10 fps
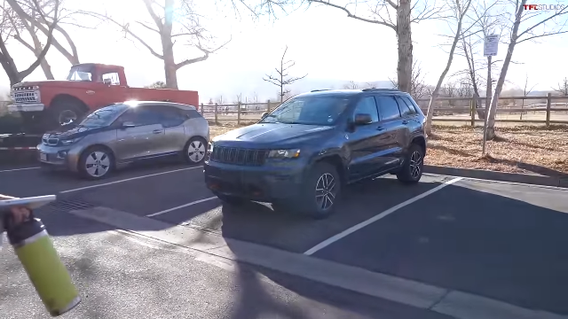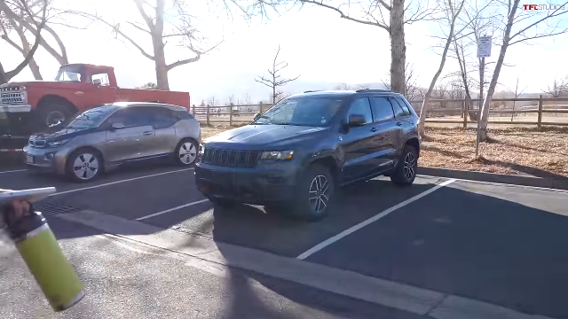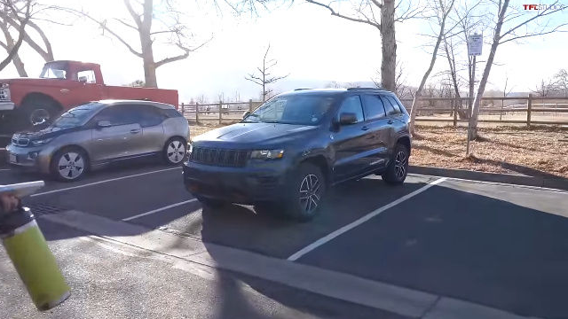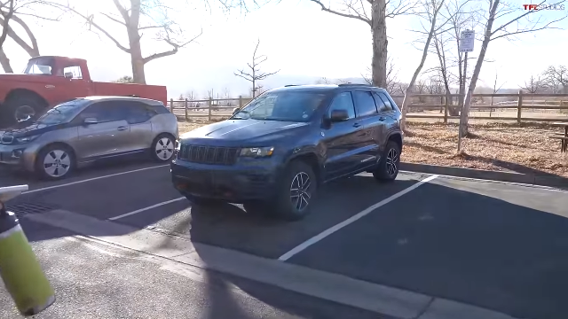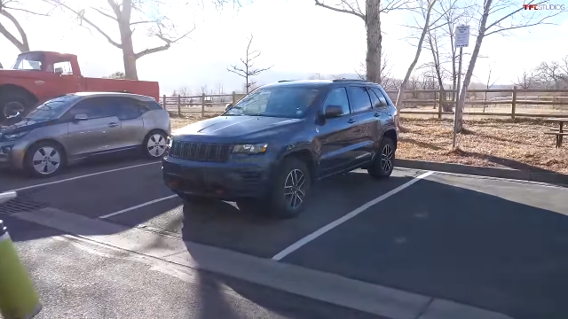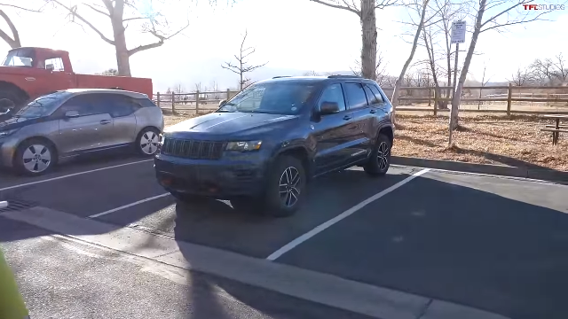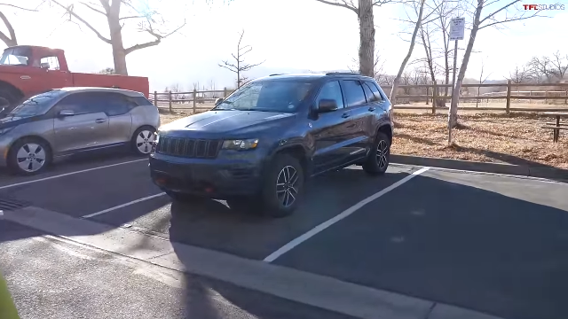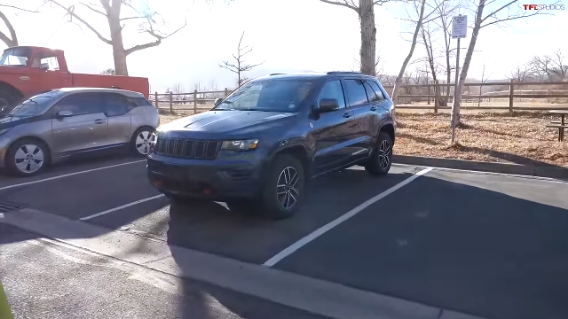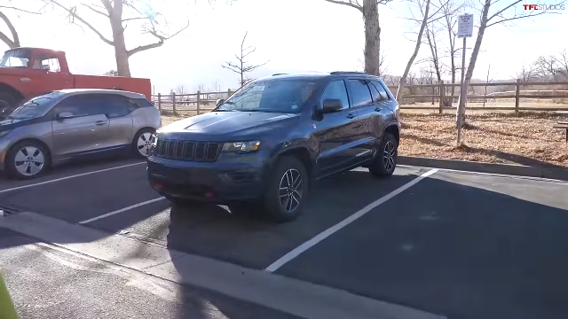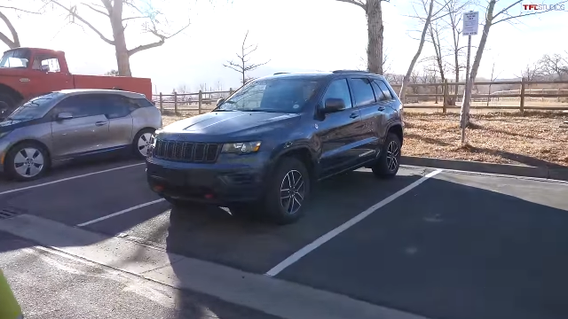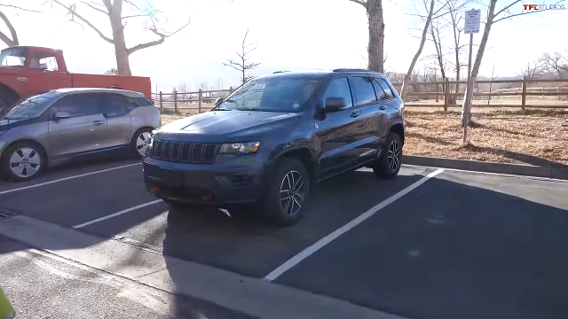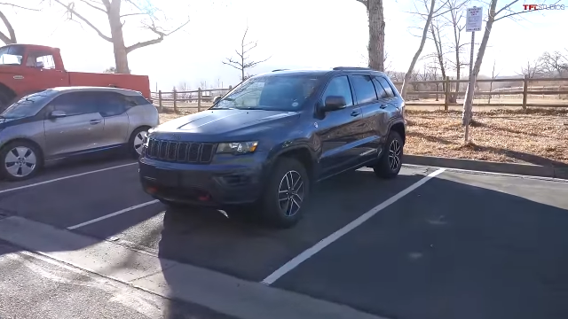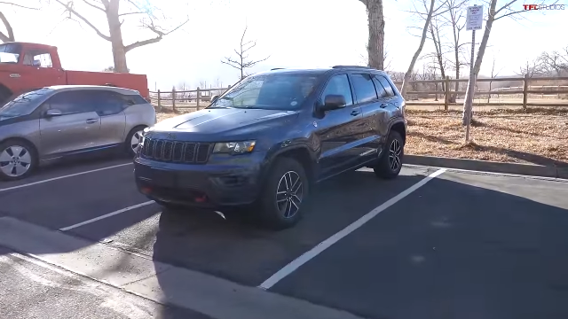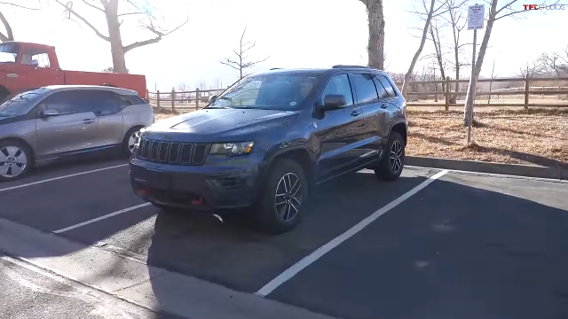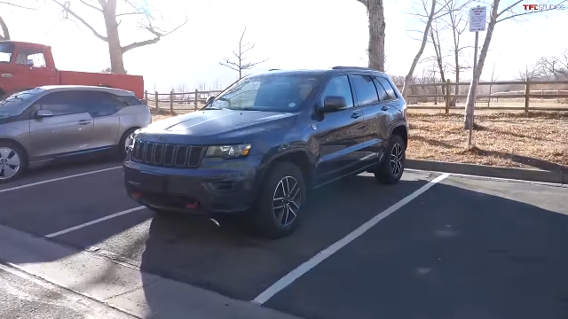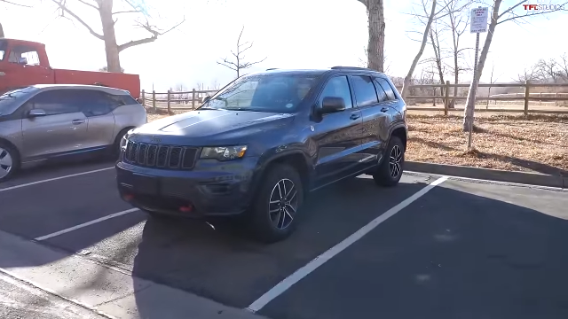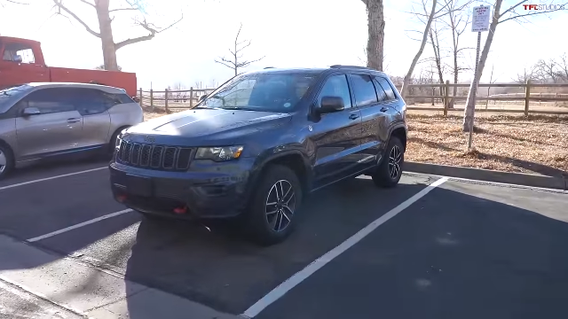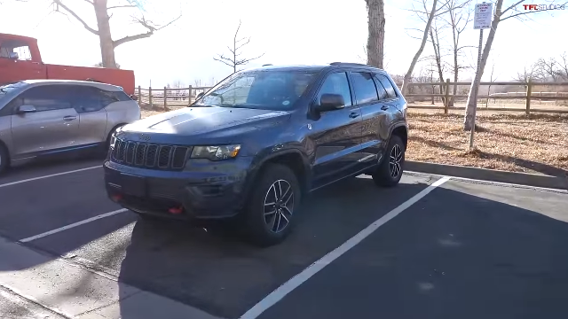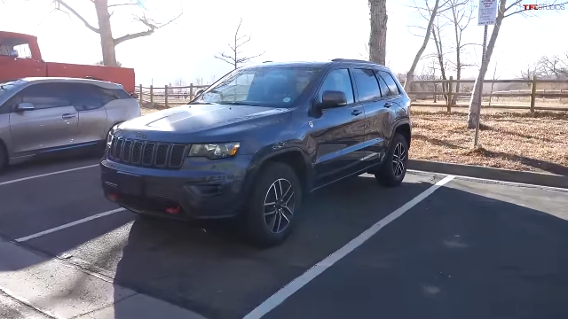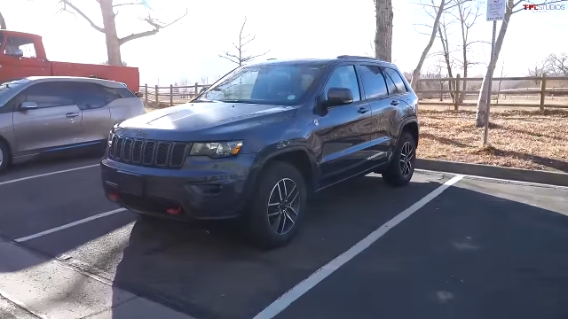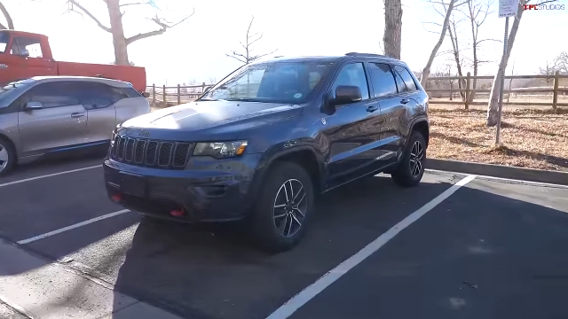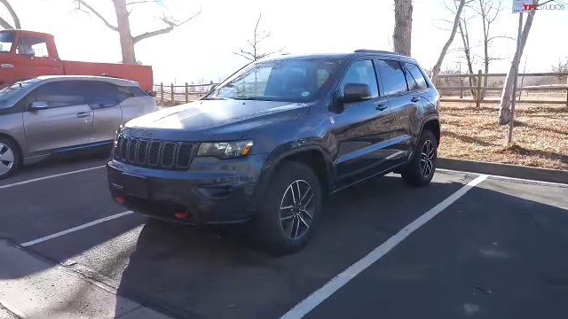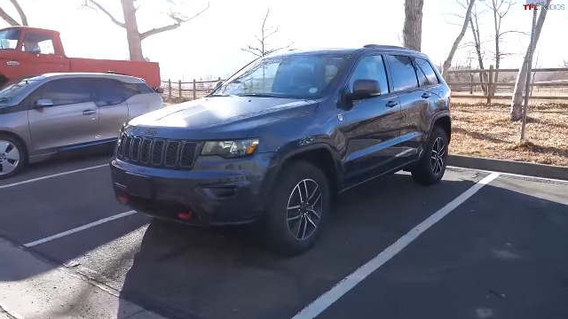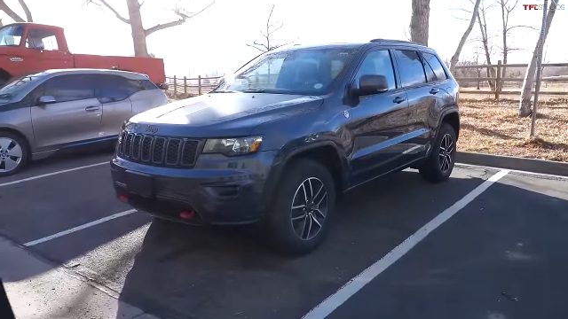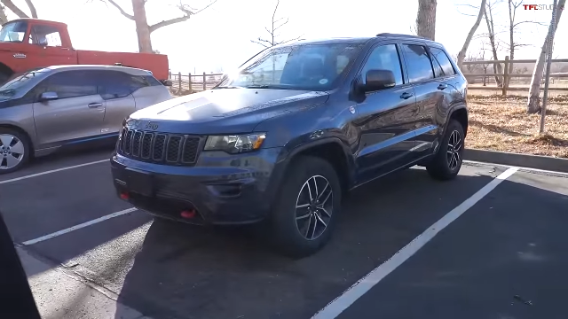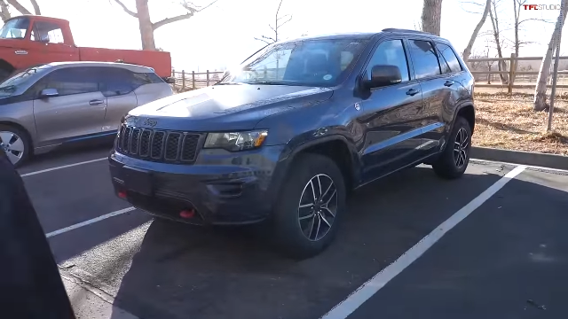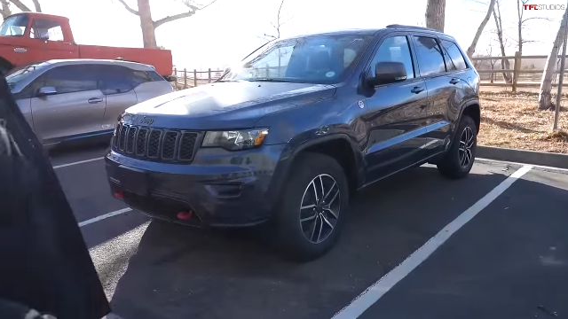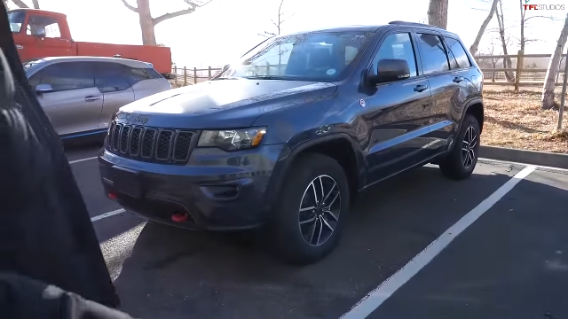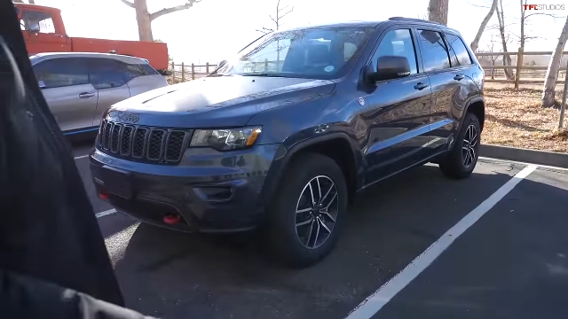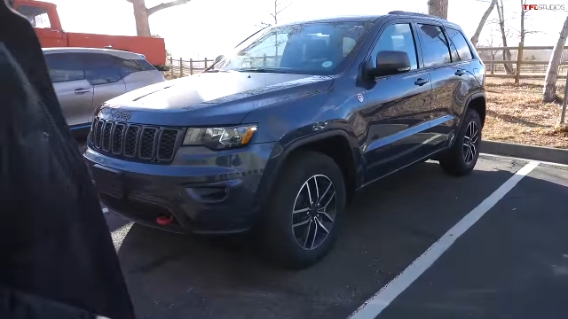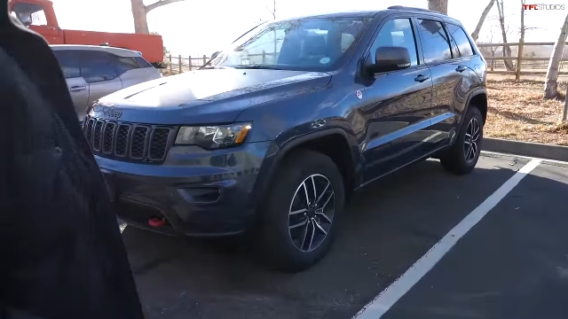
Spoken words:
No face is visible, so there are no lips to read.